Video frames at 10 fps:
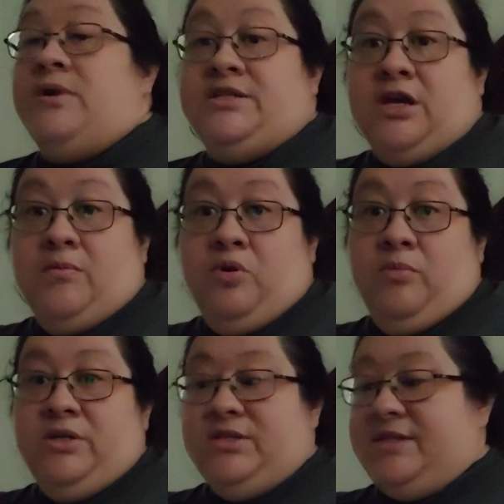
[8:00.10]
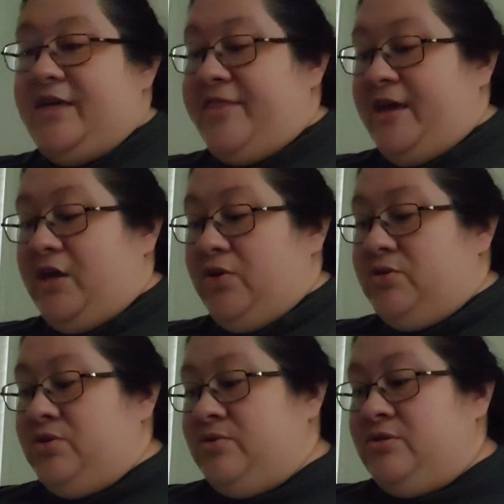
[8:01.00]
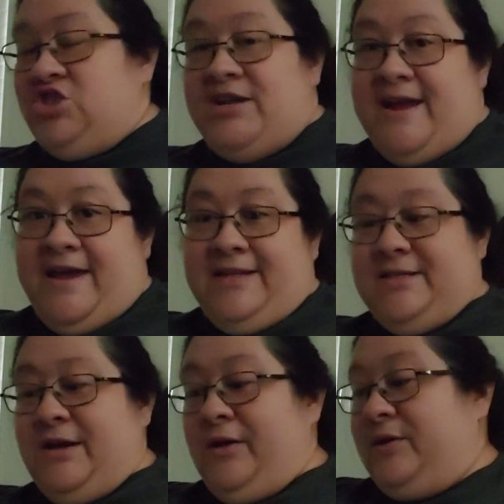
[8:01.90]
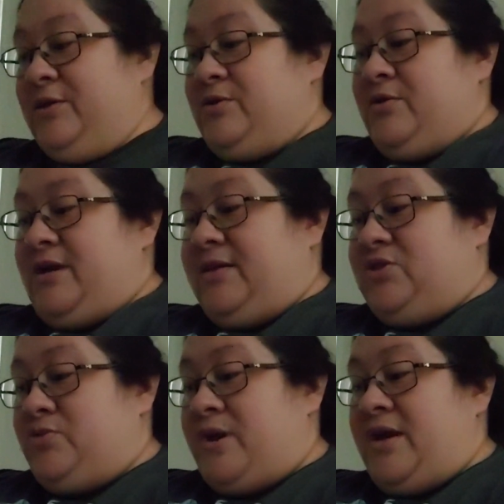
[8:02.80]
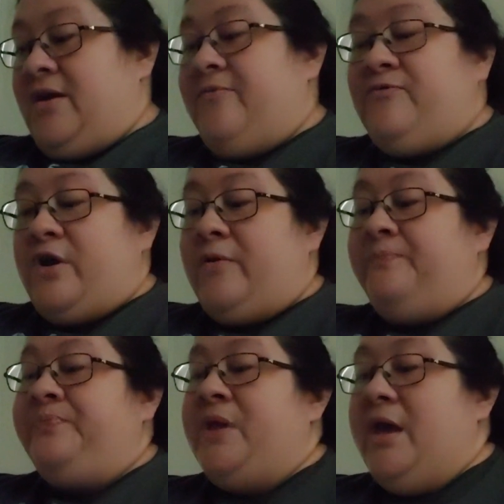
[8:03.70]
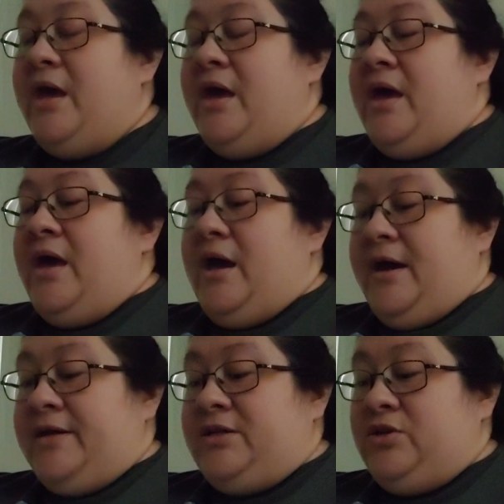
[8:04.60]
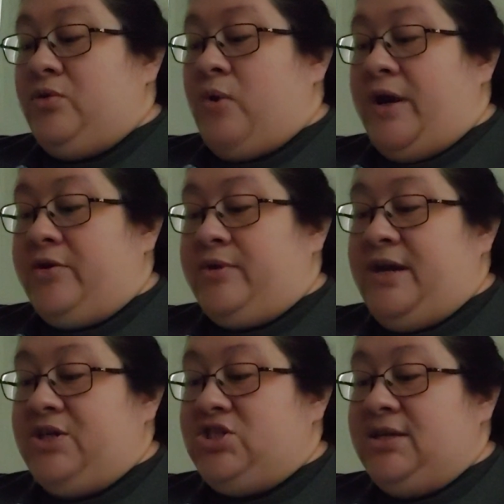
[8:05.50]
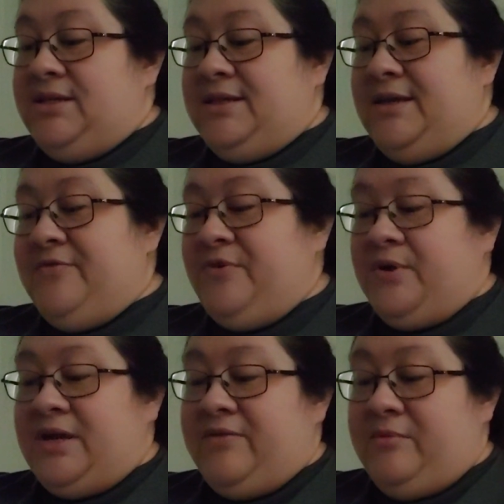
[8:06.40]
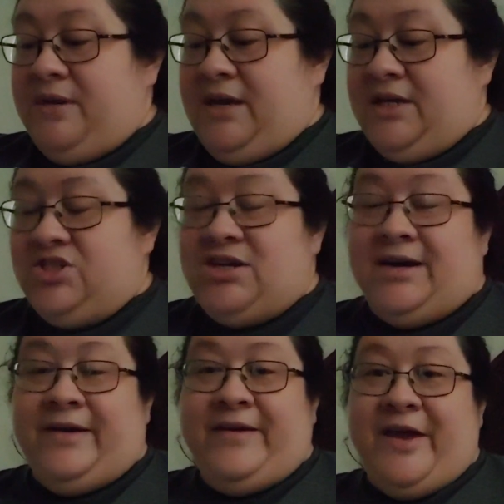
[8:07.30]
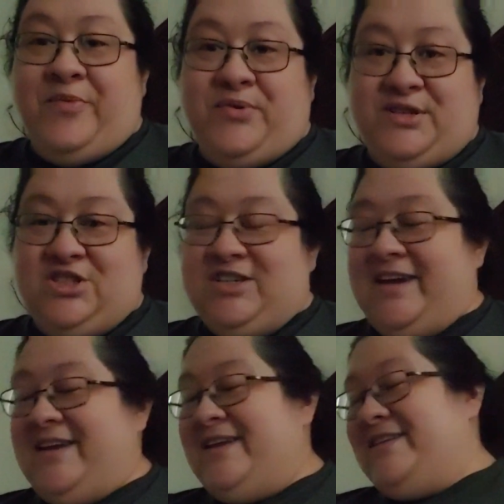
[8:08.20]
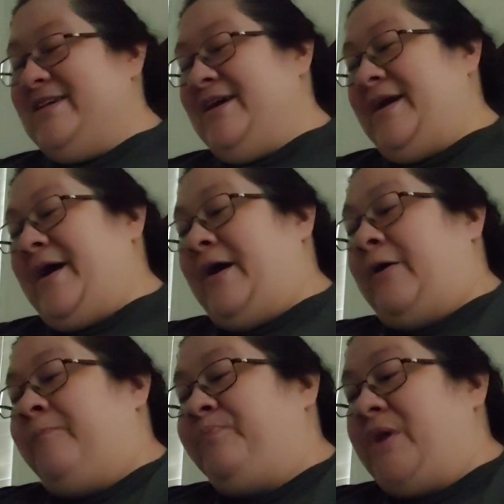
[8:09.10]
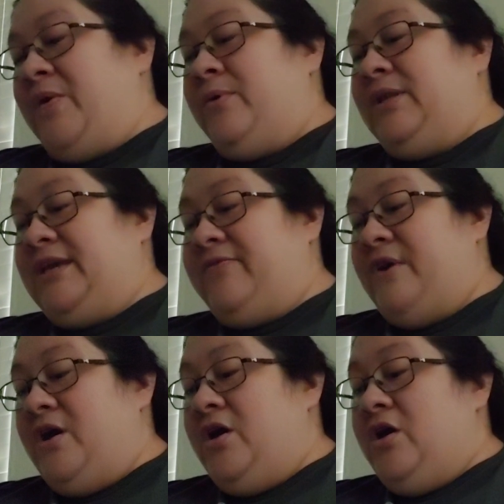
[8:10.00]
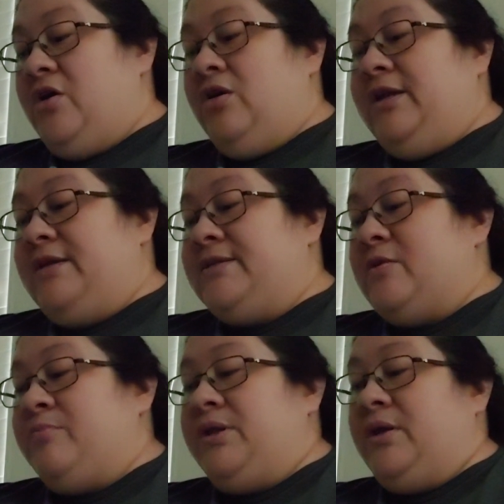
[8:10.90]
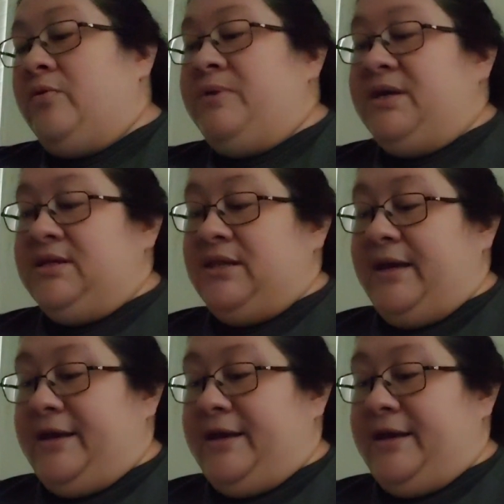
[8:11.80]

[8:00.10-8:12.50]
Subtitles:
want to take a moment to say thank you to Jeanette, also known as Jerea, from DOYcreations for giving me a shout out. I appreciate it. I will leave her link down below because